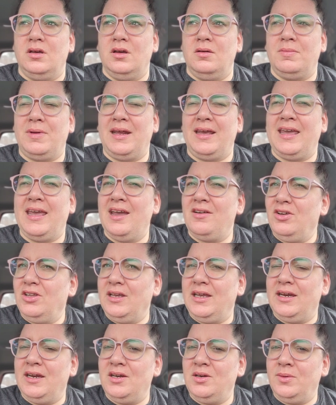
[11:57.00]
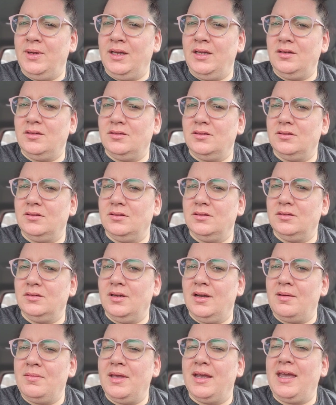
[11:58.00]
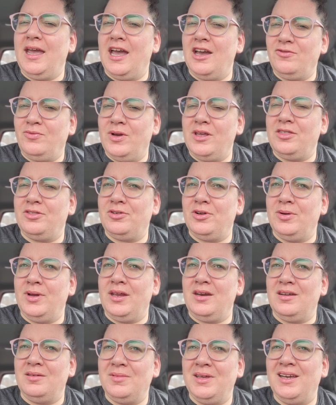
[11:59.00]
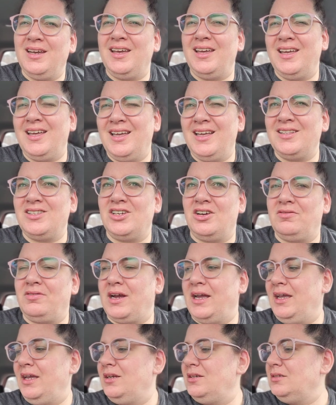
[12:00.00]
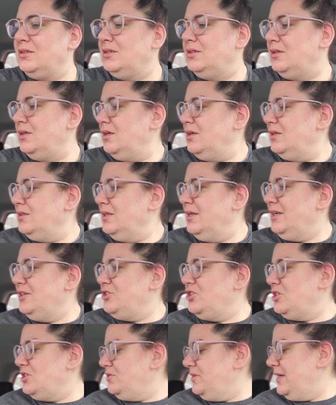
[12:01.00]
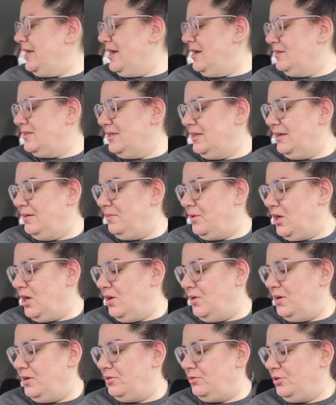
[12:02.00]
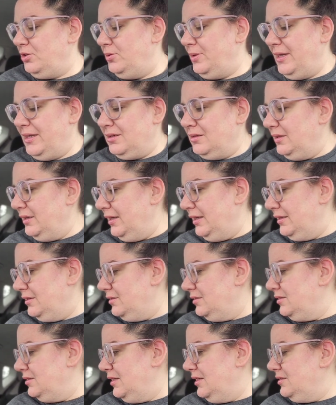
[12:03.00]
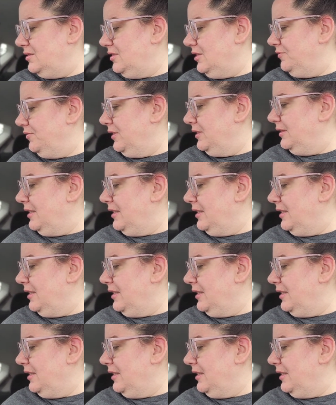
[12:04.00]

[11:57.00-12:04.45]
but I can't really get into it. Like, I'm like halfway through it, and I'm like, eh, it's all right. Like, it just recounts him going through Italy and, and stuff like